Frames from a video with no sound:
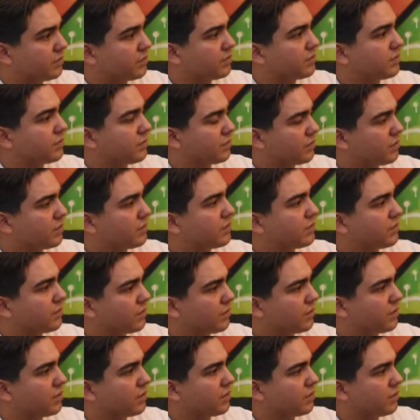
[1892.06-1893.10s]

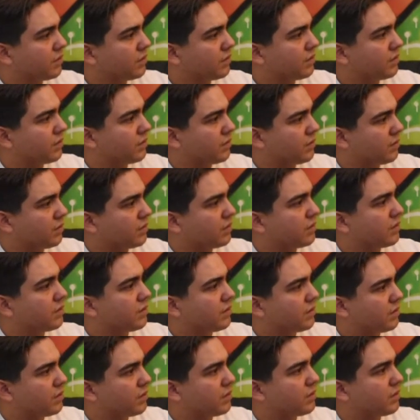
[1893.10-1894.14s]

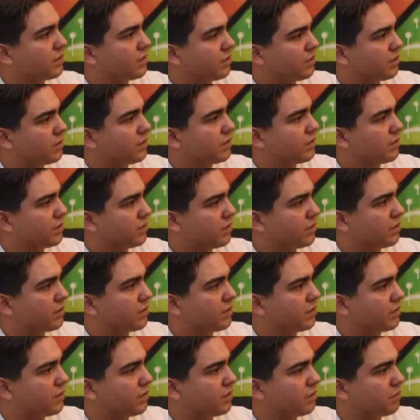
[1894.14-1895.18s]

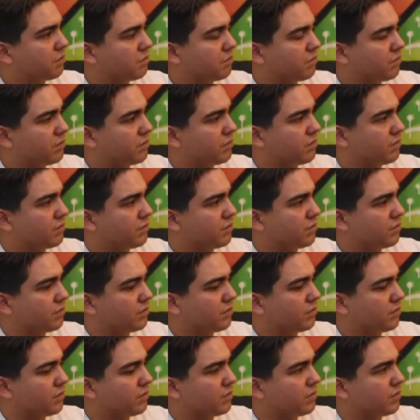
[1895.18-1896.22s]

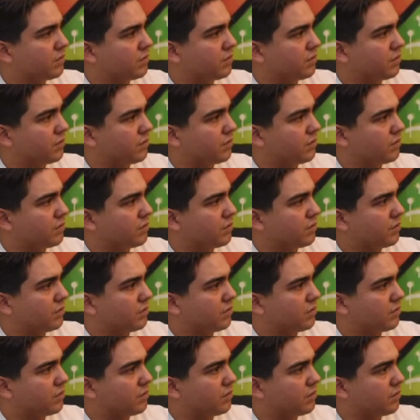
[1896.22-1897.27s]

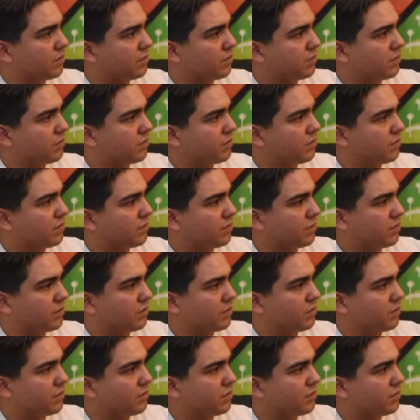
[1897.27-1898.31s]

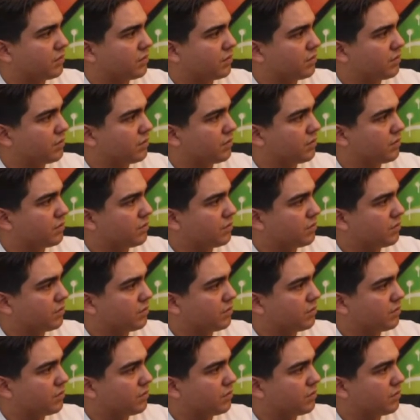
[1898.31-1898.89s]
(silent)